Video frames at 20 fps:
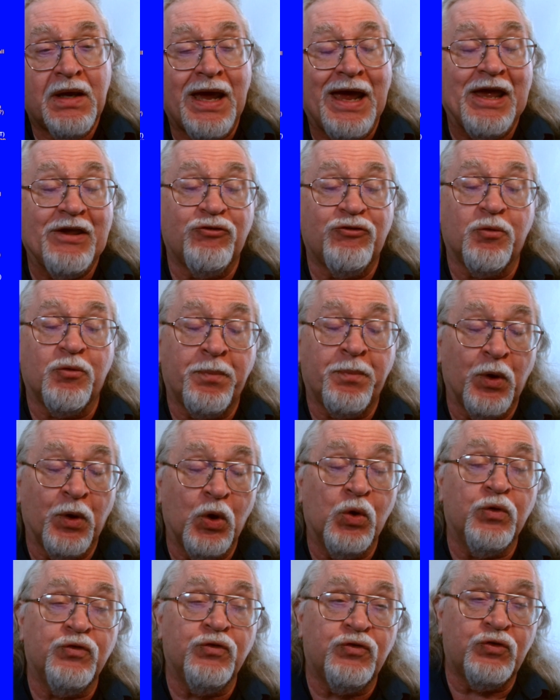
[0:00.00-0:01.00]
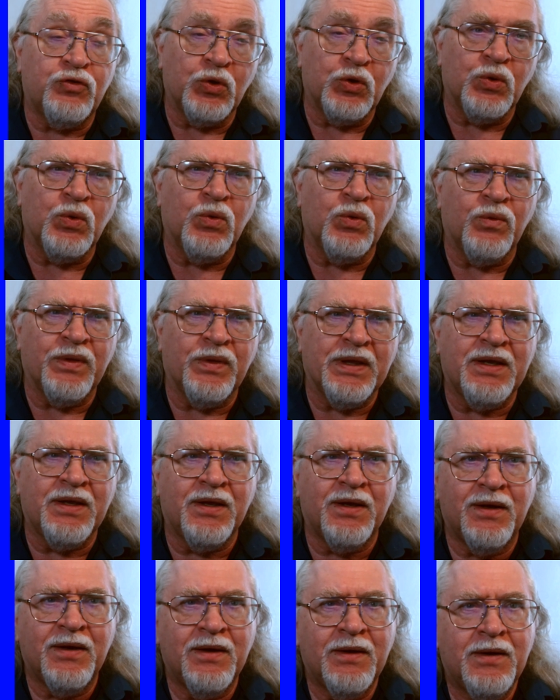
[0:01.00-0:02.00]
as opposed to
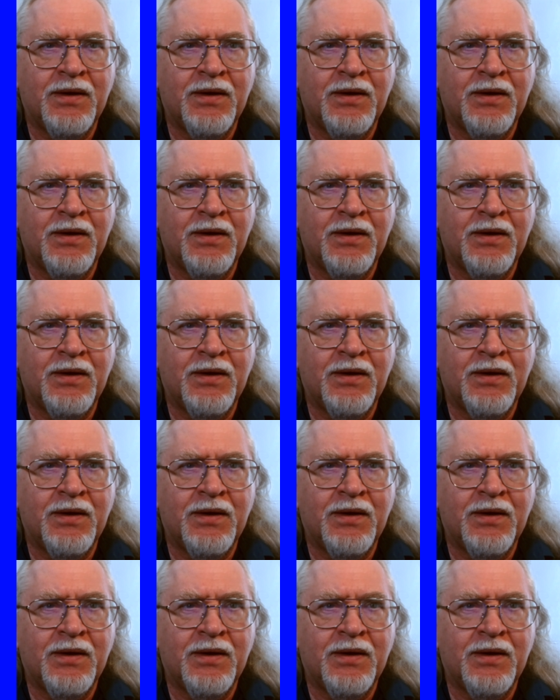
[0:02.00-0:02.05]
the